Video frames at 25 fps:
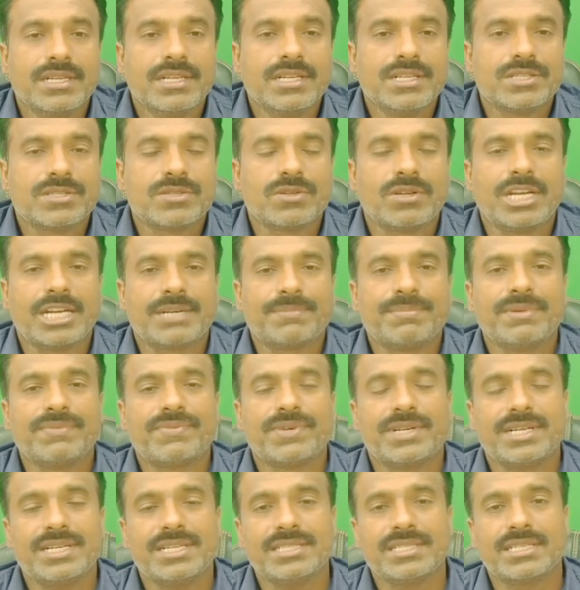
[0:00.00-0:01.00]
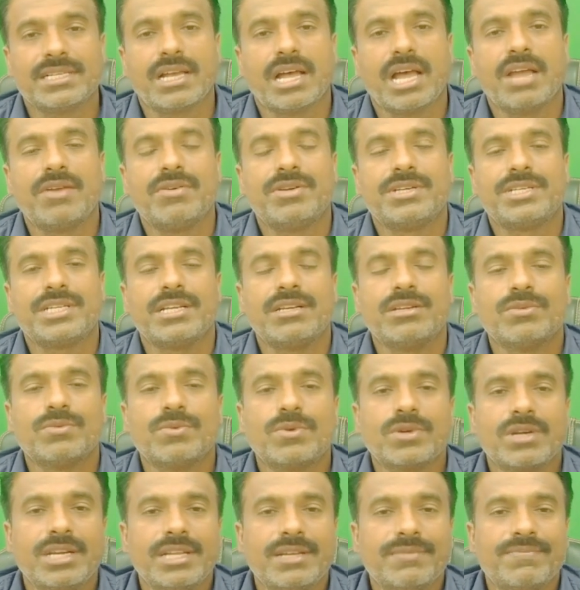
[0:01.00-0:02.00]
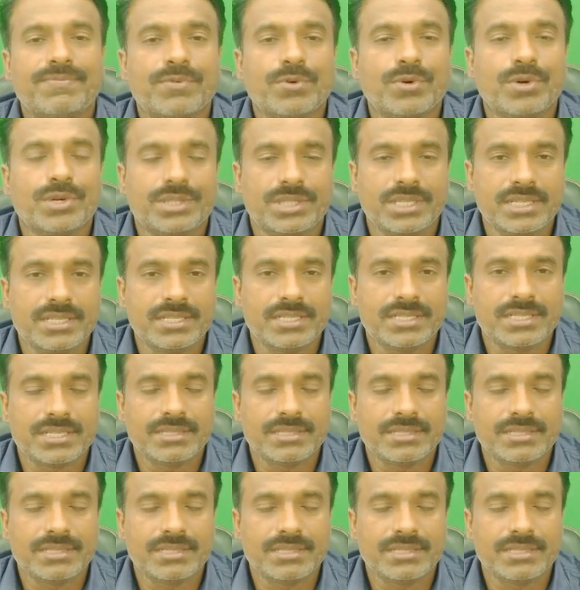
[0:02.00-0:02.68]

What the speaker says: So let me friends, I will tell you only 4 things.